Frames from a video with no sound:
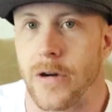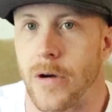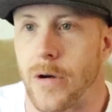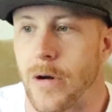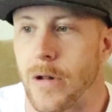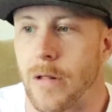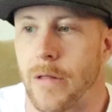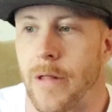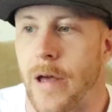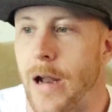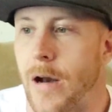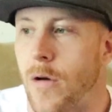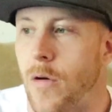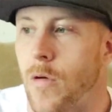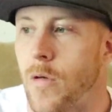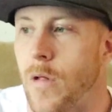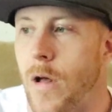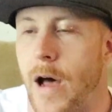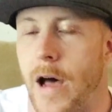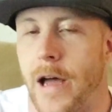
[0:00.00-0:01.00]
not a
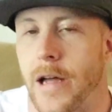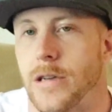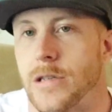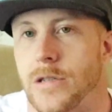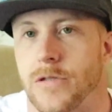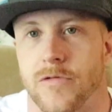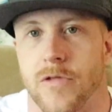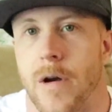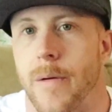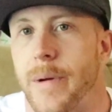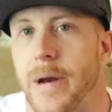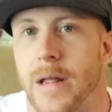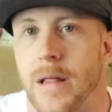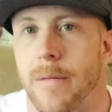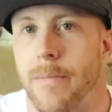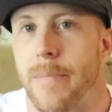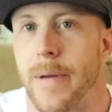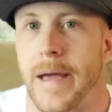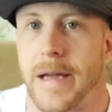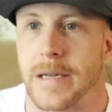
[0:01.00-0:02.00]
whole lot, and just rub it at
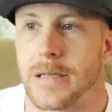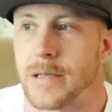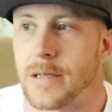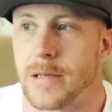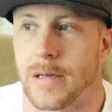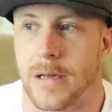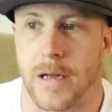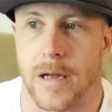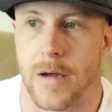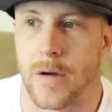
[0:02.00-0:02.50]
the base.